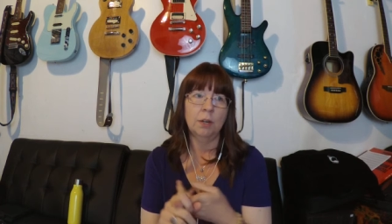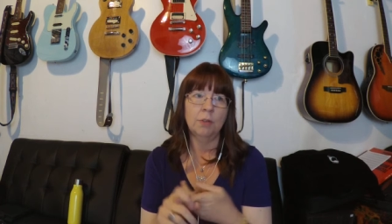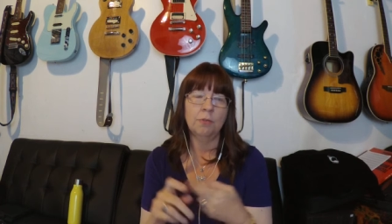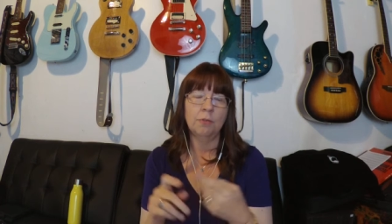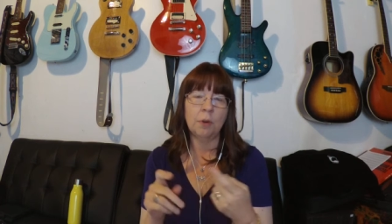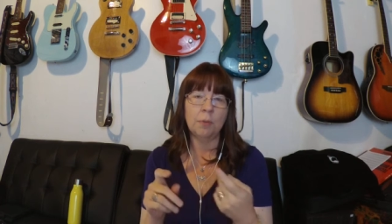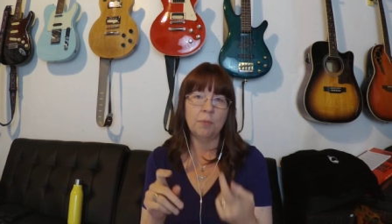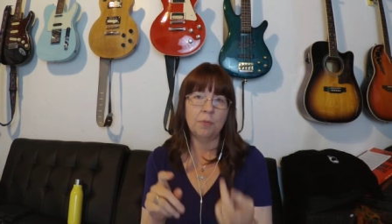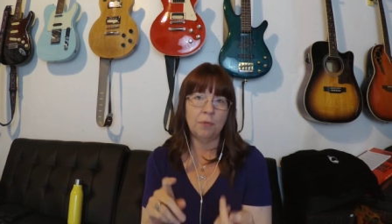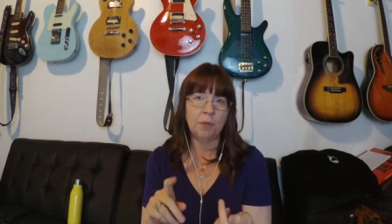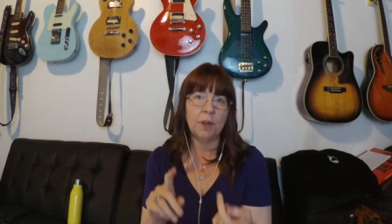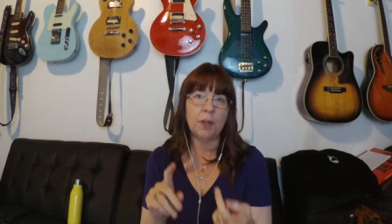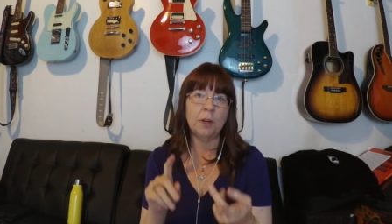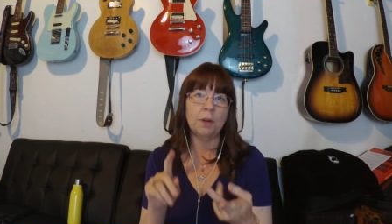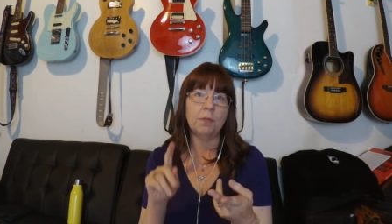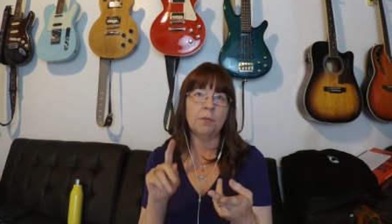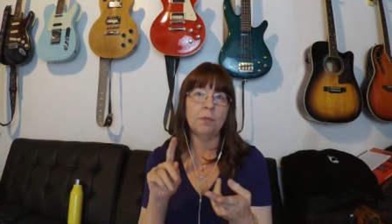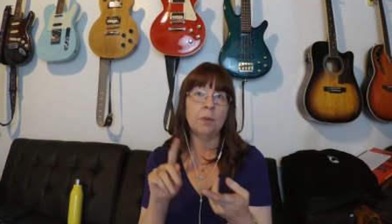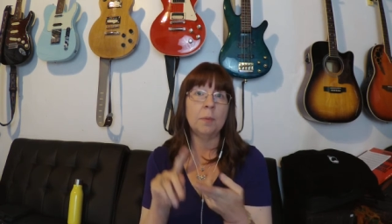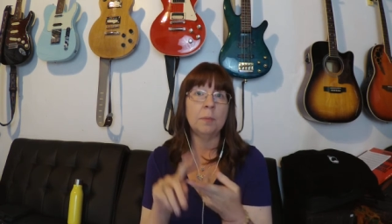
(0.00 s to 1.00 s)
from
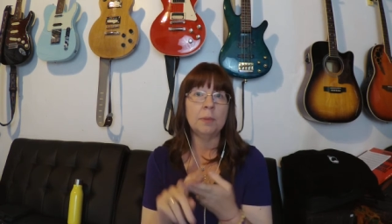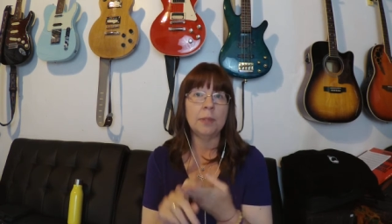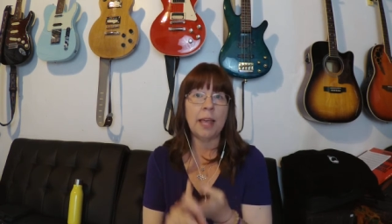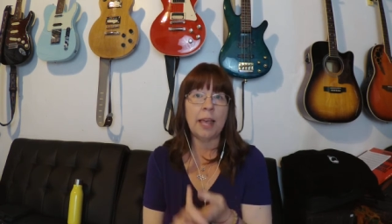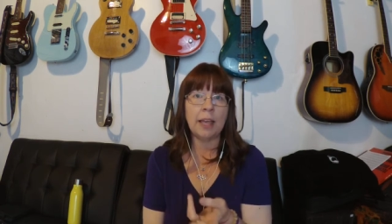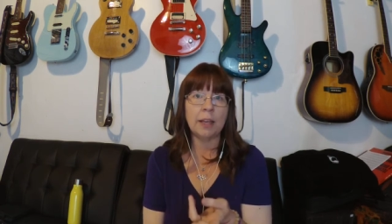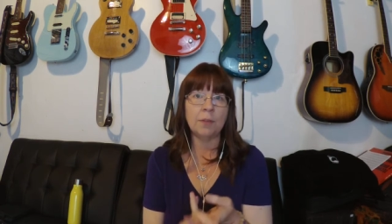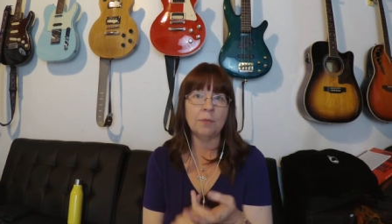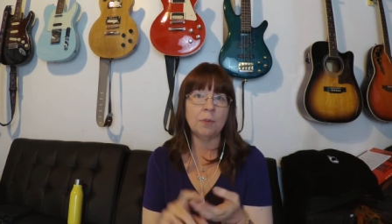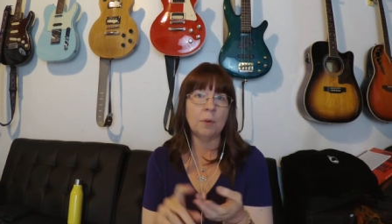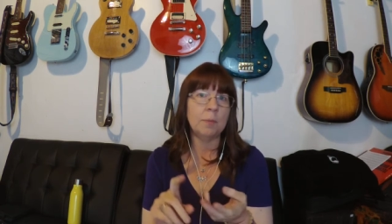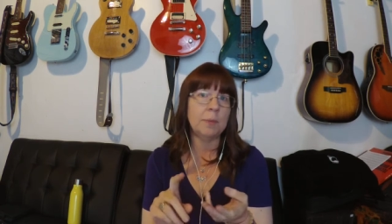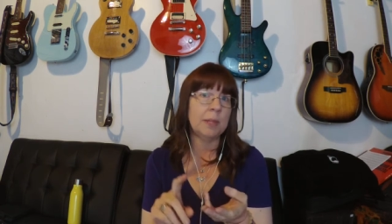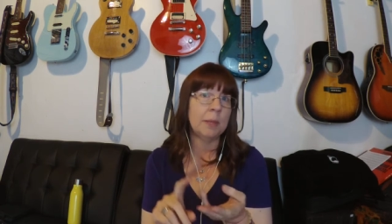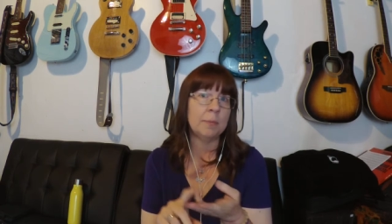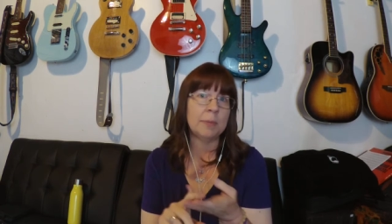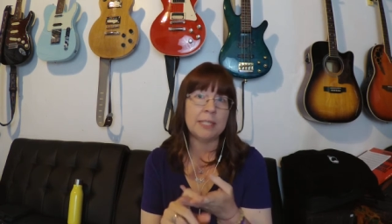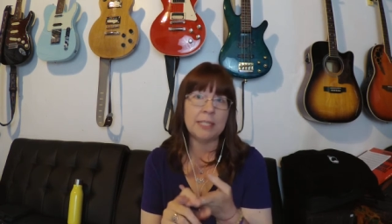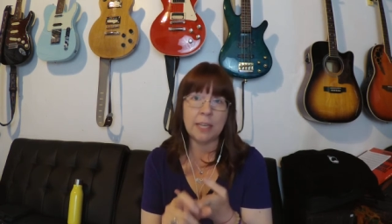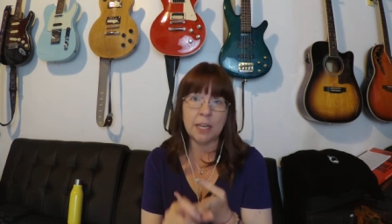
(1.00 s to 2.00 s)
fear, from lack, from
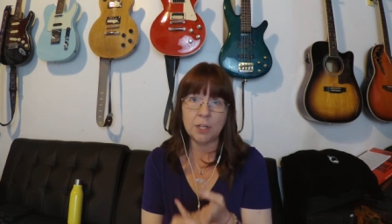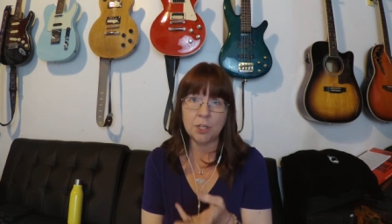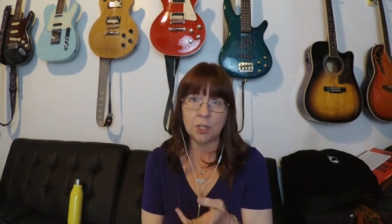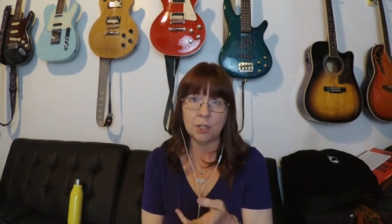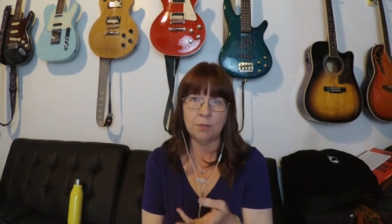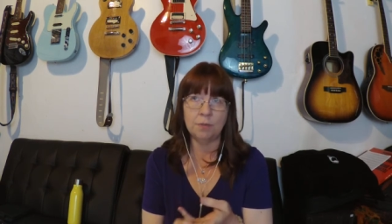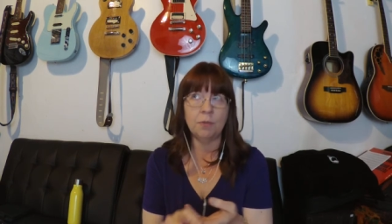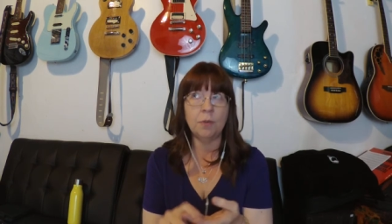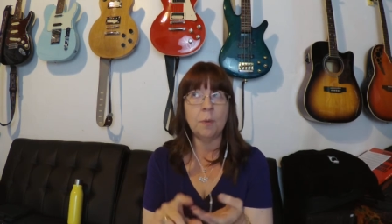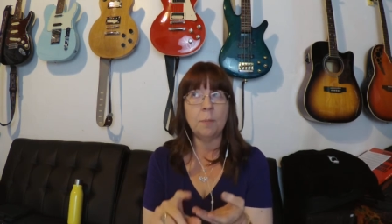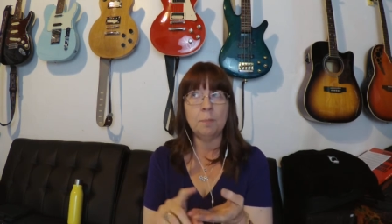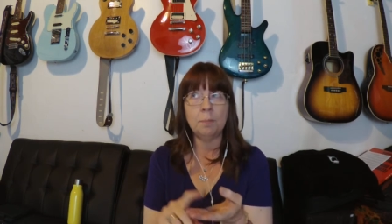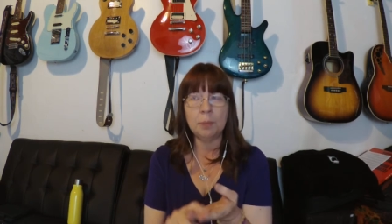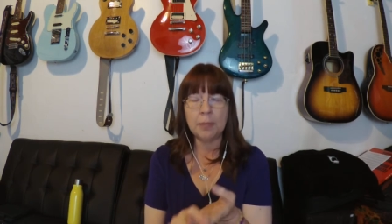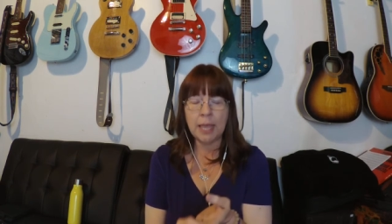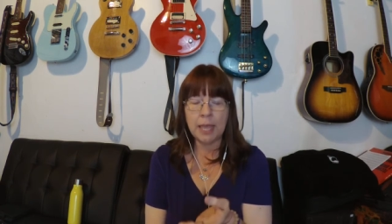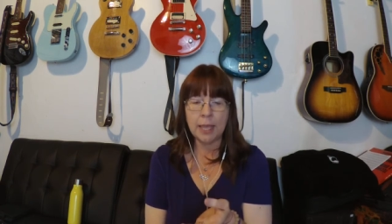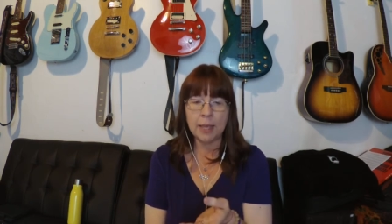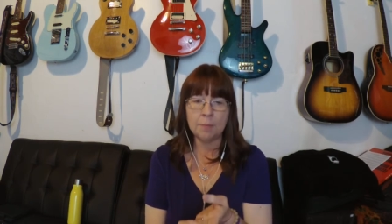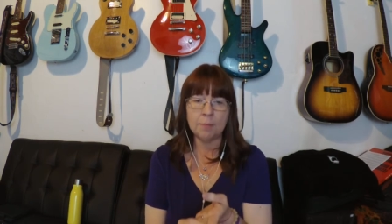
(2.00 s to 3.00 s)
limitation, from
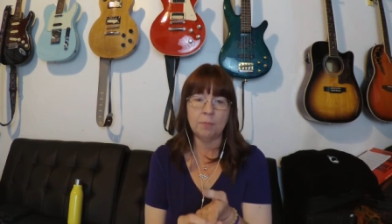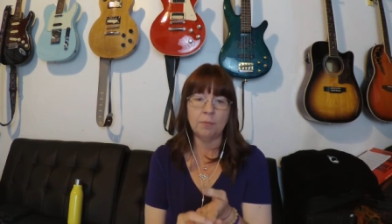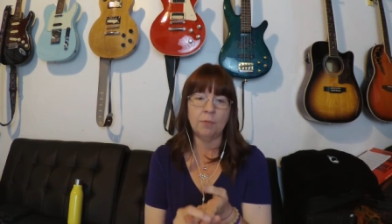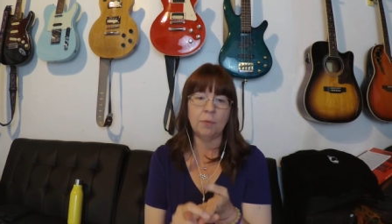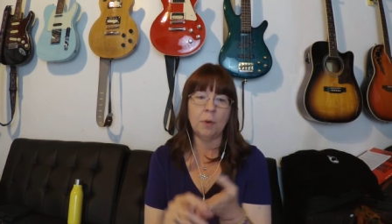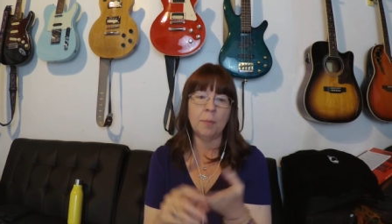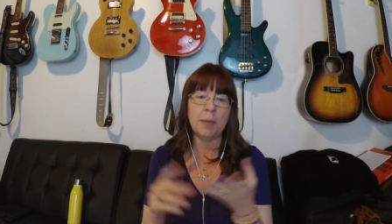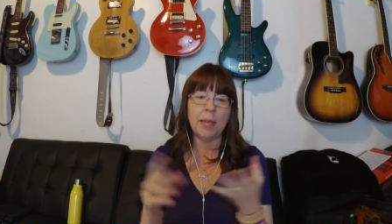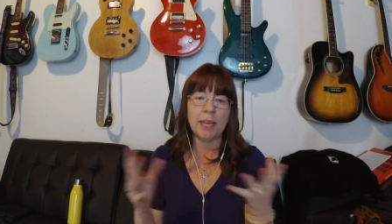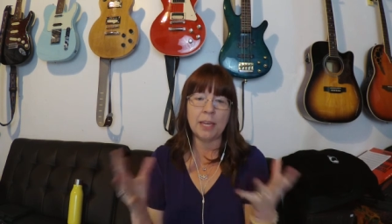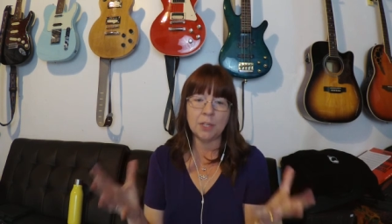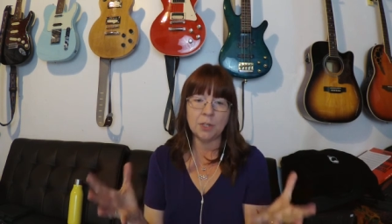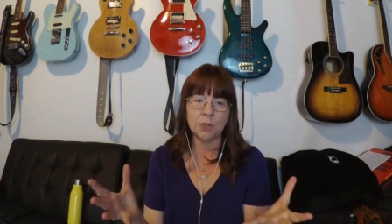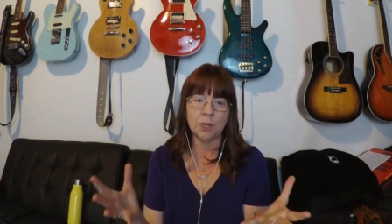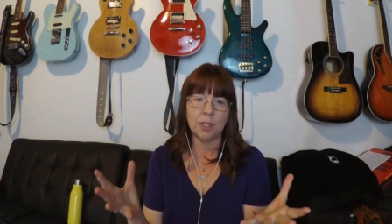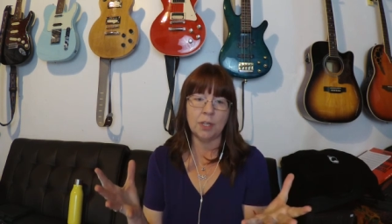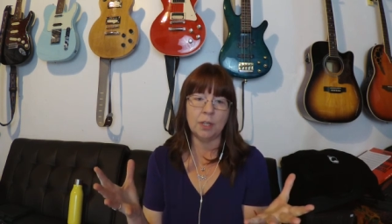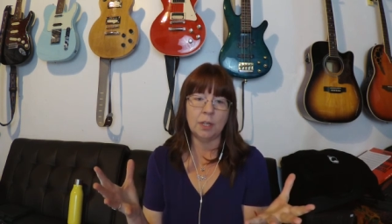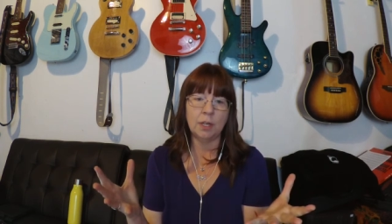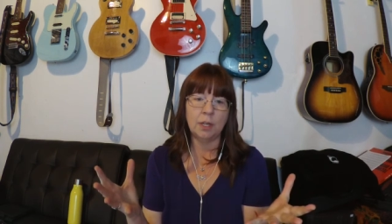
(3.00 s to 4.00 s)
blame, from
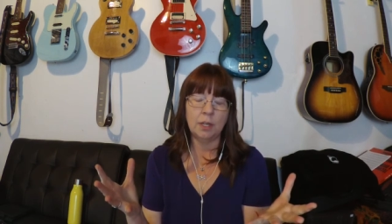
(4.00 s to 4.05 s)
hatred,